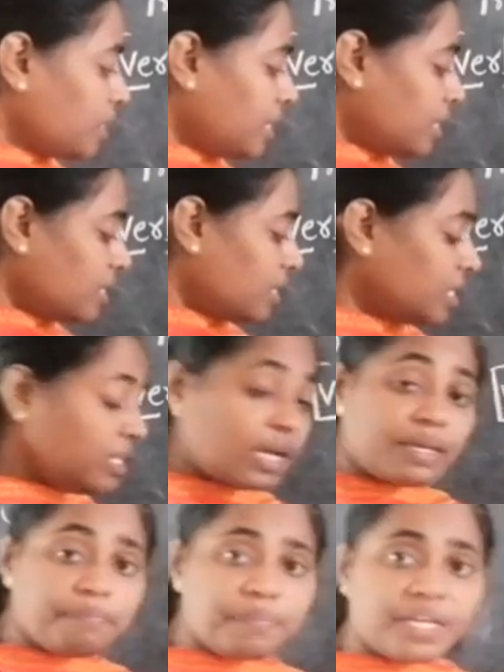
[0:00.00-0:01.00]
Then
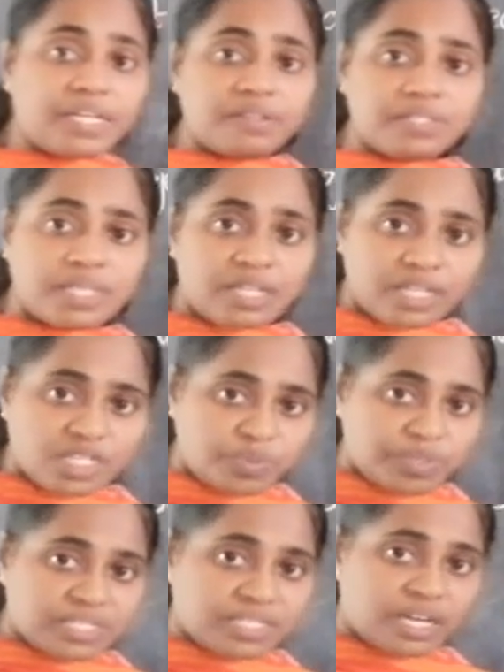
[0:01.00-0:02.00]
in imperative
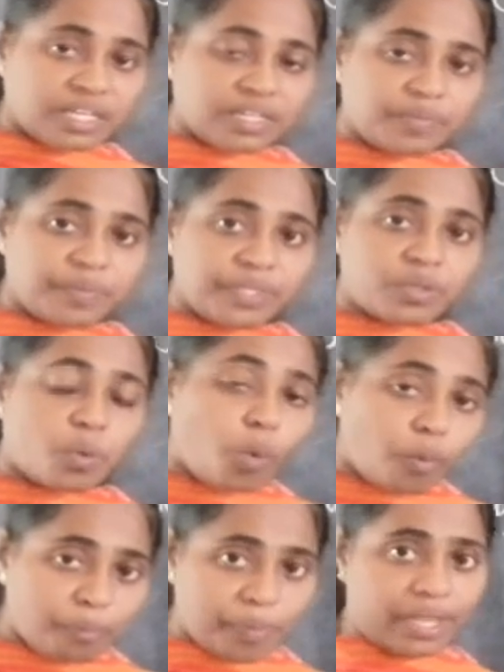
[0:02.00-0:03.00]
sentence, we started with
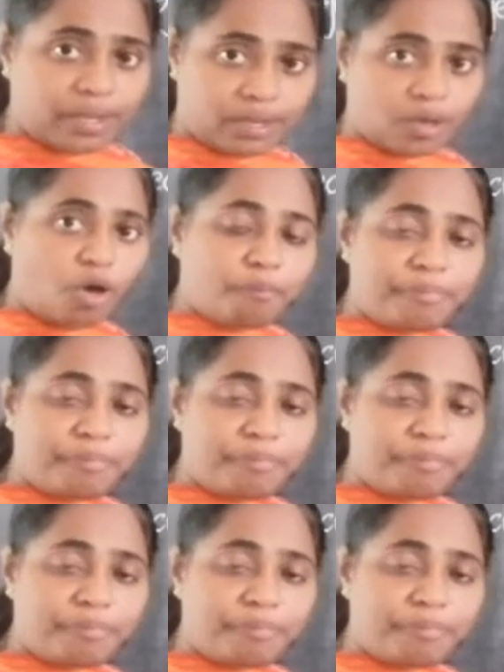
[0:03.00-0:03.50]
open.